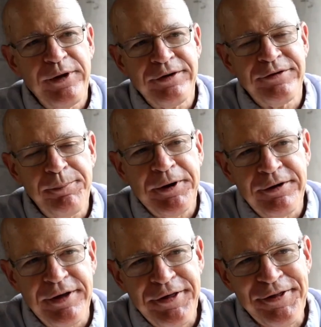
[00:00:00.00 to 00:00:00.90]

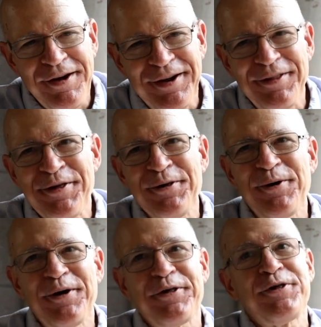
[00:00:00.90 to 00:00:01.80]
typically study the
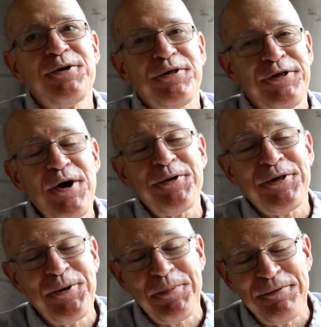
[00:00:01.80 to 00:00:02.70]
soil so, so
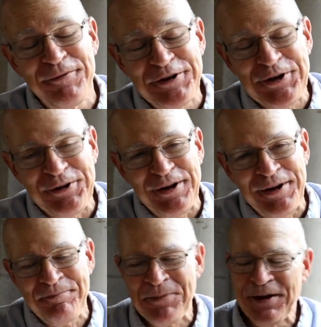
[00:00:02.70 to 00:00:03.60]
superficially.
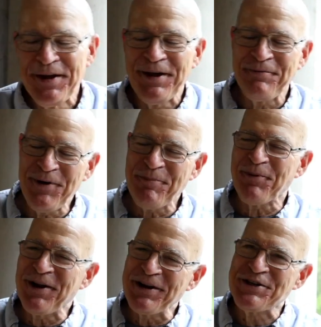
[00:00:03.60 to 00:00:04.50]
If we
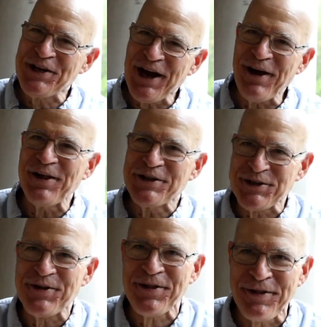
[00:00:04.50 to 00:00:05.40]
bring
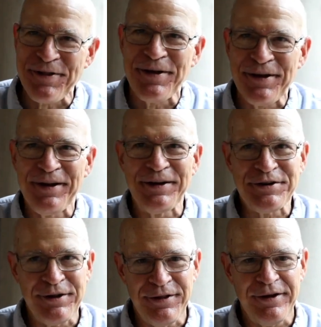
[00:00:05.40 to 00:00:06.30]
geologists
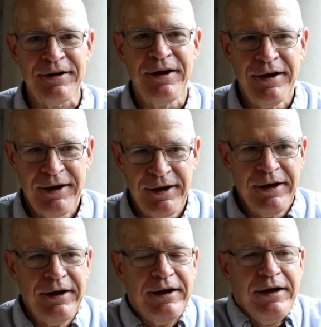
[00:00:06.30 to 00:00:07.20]
into the
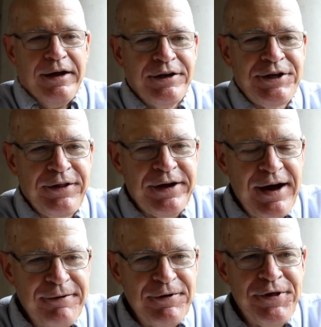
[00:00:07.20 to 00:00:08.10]
into the
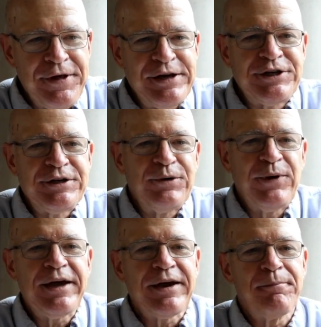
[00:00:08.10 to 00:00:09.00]
conversation, we
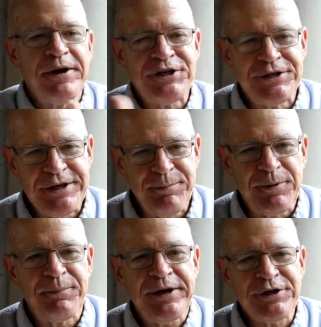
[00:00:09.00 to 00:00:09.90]
get a much deeper
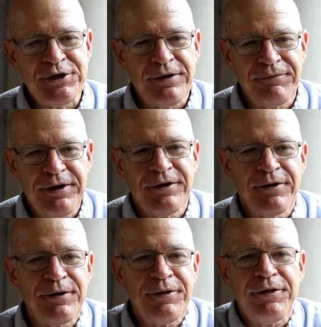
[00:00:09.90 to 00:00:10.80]
picture of the
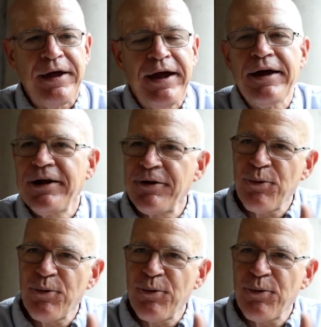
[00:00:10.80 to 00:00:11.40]
Earth and its